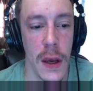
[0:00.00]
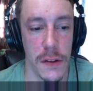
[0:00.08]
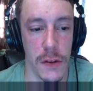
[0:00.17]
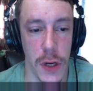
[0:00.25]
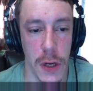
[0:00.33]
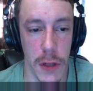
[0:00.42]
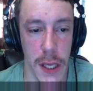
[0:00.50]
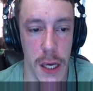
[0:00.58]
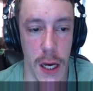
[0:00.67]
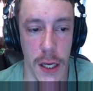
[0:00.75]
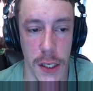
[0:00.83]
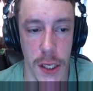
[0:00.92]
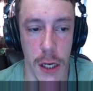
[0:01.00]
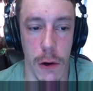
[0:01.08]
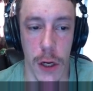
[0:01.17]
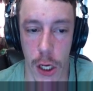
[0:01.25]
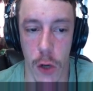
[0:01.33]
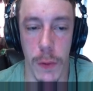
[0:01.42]
So nearly a year
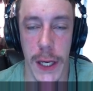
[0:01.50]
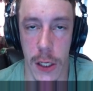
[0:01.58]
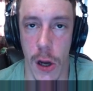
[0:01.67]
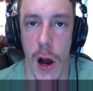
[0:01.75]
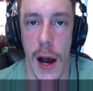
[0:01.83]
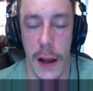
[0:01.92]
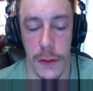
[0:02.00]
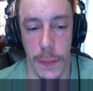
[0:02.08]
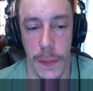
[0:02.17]
ago, we caught the